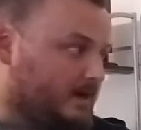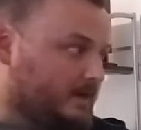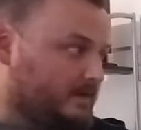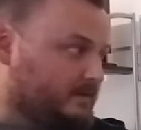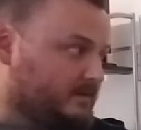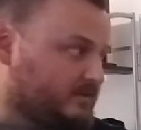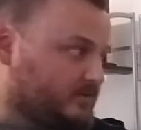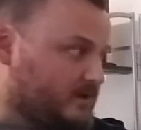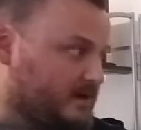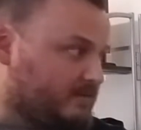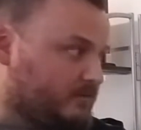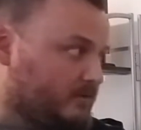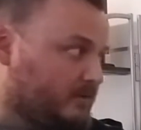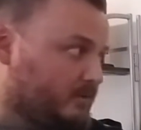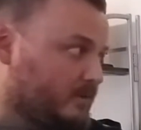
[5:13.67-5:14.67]
in this
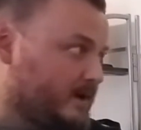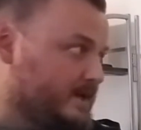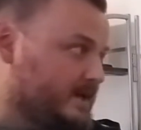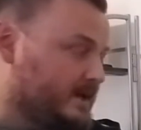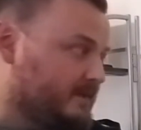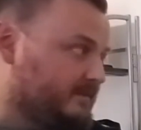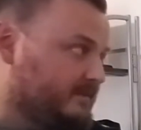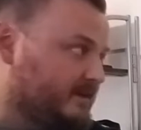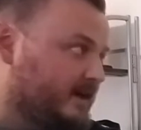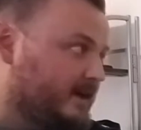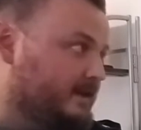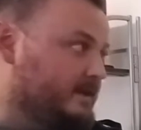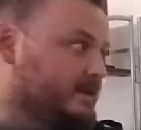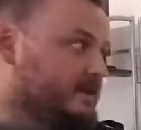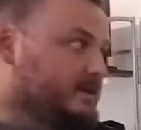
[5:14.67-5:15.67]
graph on the right hand
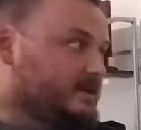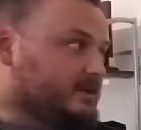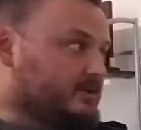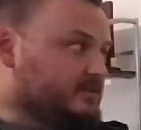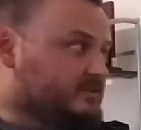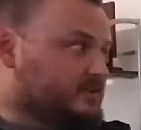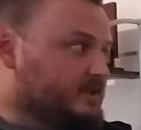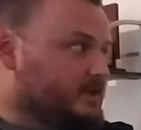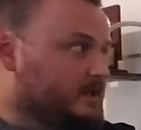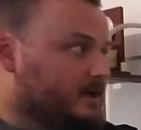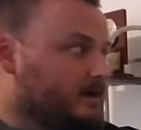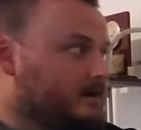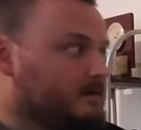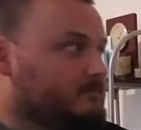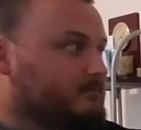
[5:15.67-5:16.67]
side, you can see
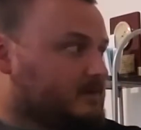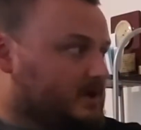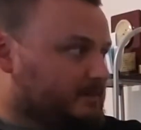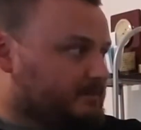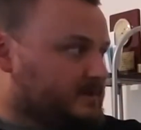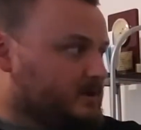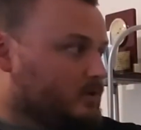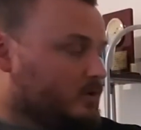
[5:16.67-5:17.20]
up the